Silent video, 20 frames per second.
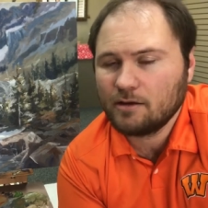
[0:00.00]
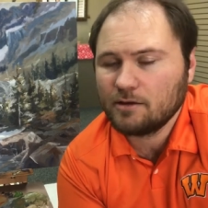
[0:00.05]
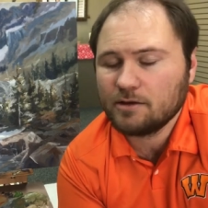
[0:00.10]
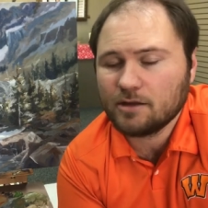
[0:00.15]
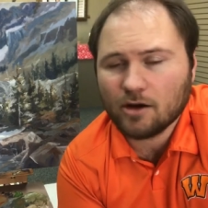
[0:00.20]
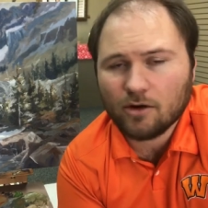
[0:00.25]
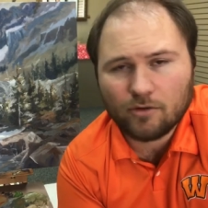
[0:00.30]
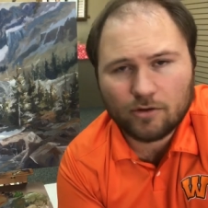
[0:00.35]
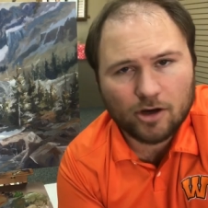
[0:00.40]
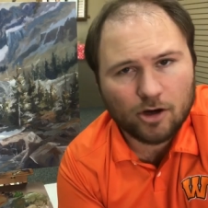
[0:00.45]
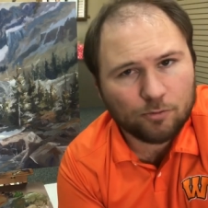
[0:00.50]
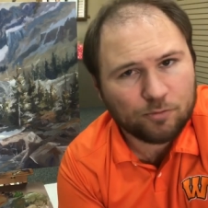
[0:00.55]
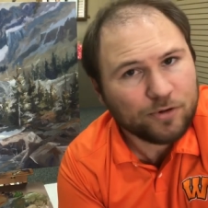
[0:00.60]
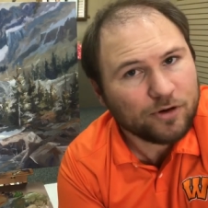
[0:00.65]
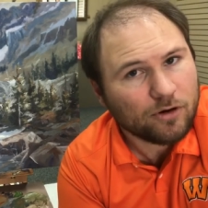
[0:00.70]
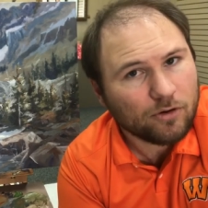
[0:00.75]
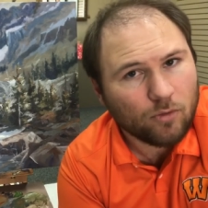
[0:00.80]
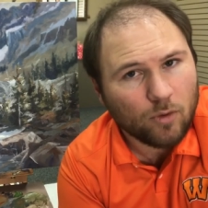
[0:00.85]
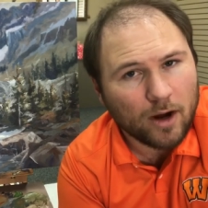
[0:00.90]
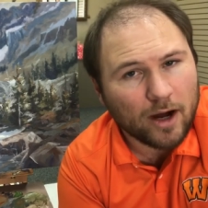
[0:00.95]
don't go
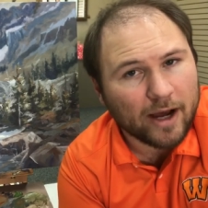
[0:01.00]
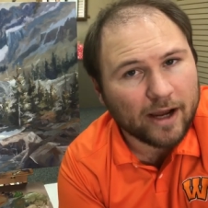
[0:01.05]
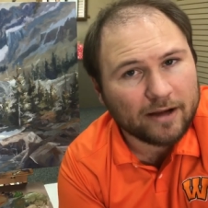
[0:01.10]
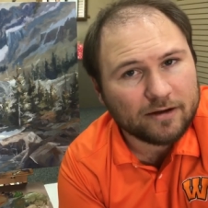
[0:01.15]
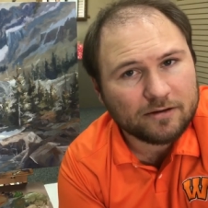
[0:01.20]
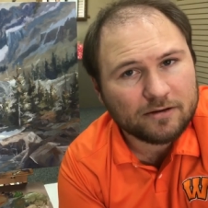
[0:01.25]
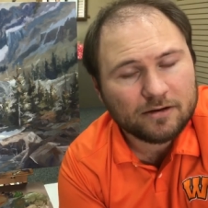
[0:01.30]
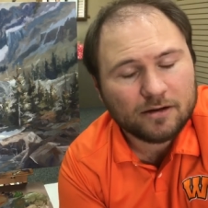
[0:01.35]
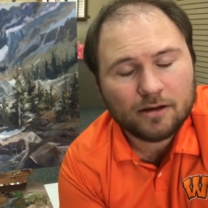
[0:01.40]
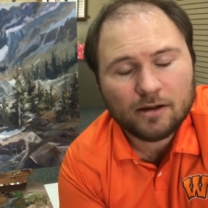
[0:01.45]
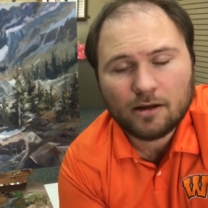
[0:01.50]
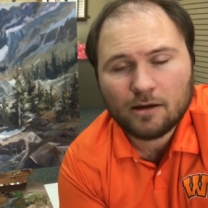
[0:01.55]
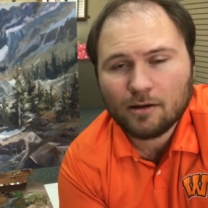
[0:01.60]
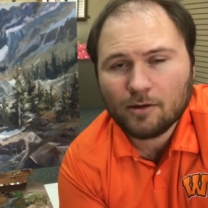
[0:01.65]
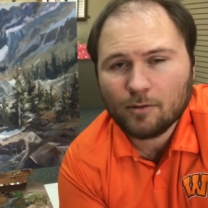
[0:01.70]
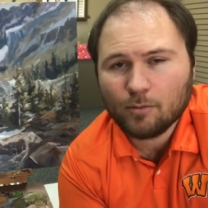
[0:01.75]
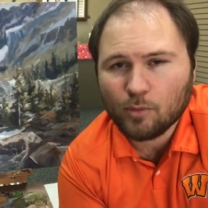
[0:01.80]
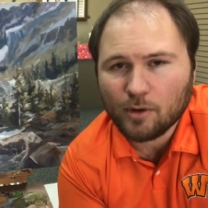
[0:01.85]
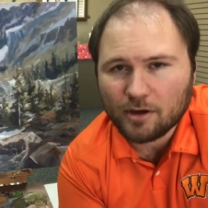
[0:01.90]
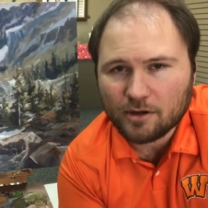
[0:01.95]
pure white,
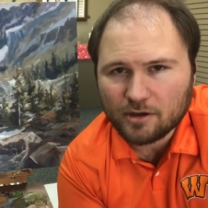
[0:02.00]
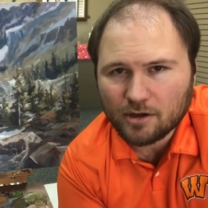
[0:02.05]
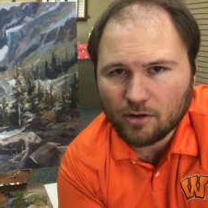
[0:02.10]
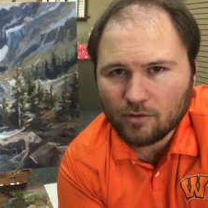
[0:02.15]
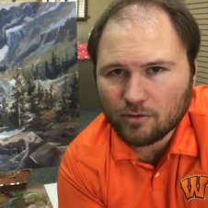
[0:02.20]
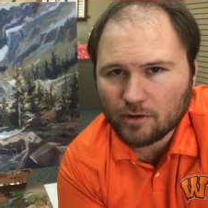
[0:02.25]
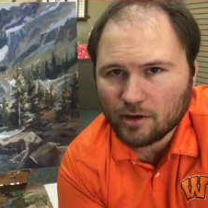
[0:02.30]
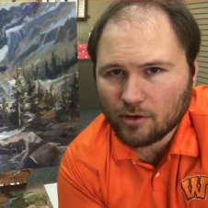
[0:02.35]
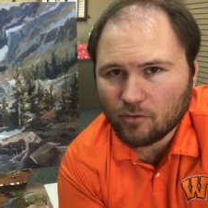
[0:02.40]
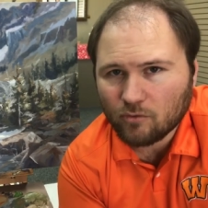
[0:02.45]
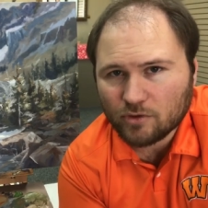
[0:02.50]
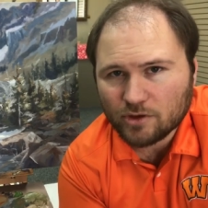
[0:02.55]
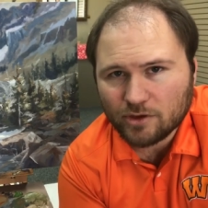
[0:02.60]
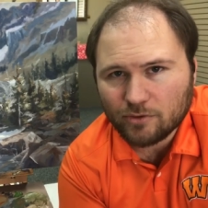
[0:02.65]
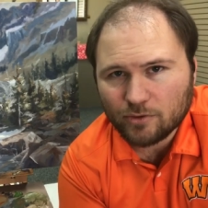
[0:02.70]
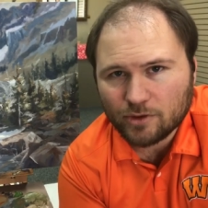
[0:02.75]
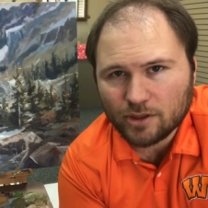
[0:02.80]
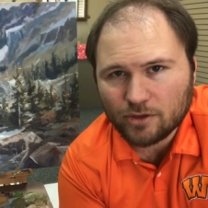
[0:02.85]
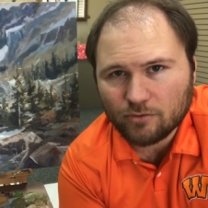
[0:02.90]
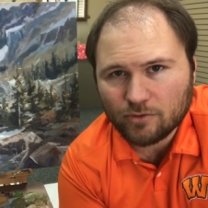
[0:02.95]
but don't go really,
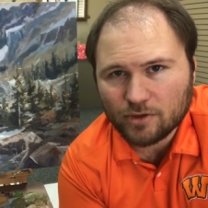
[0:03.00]
really,